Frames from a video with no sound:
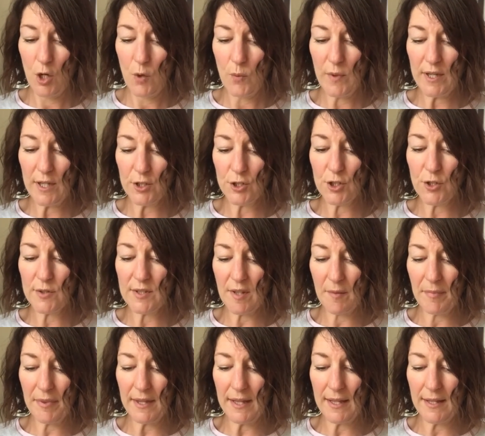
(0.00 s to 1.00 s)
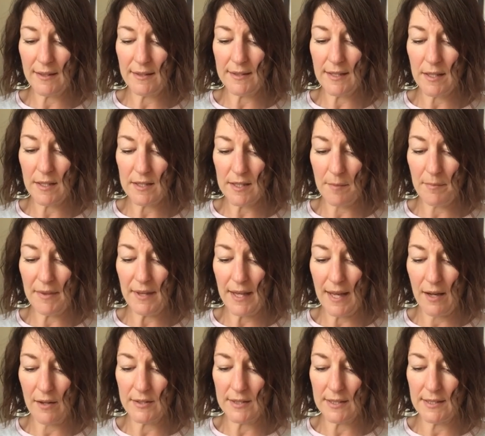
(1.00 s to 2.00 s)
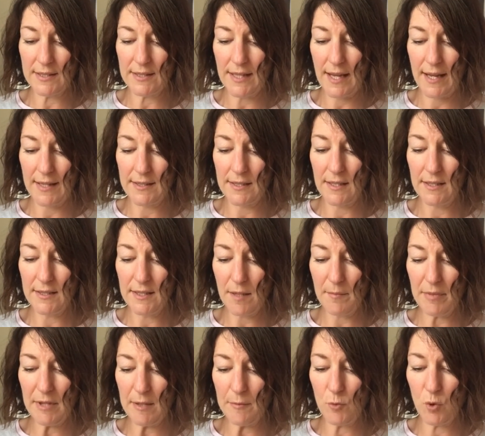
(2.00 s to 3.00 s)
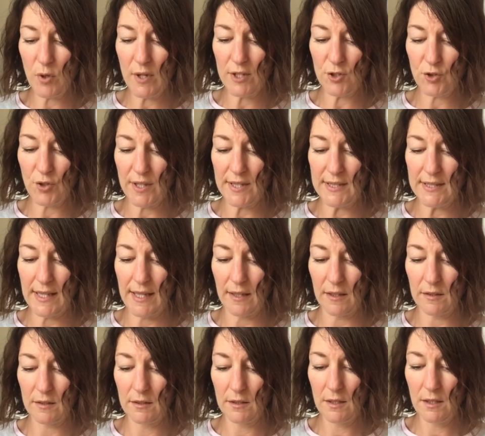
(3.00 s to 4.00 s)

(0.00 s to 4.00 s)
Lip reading: "We could do something else instead, something more interesting."